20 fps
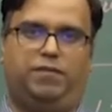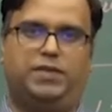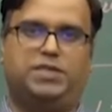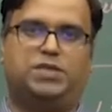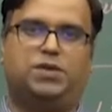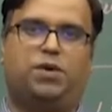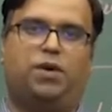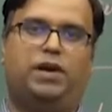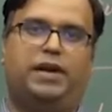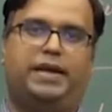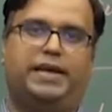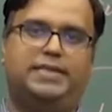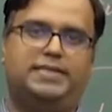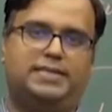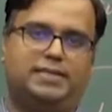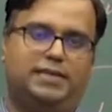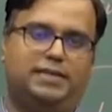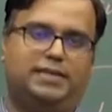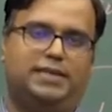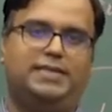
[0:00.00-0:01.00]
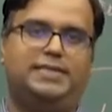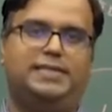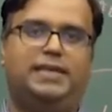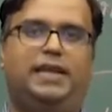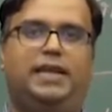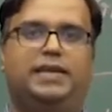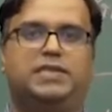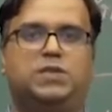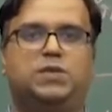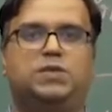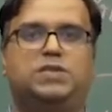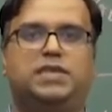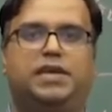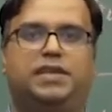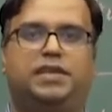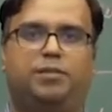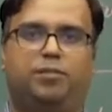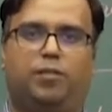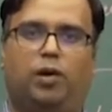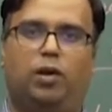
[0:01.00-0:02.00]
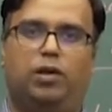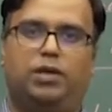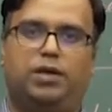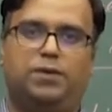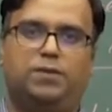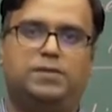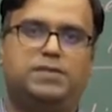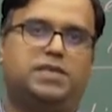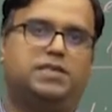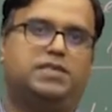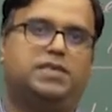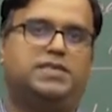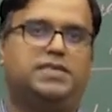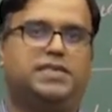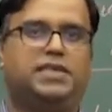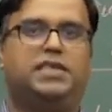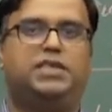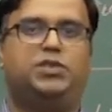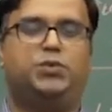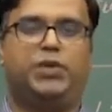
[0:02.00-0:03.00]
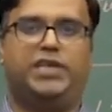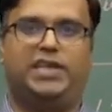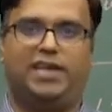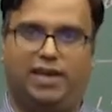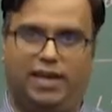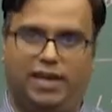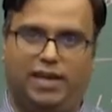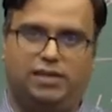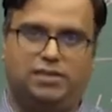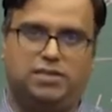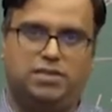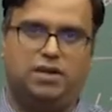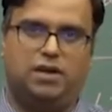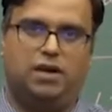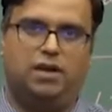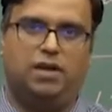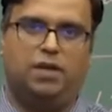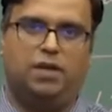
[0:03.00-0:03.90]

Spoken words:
which is called as T-cell associated molecules such as CD28,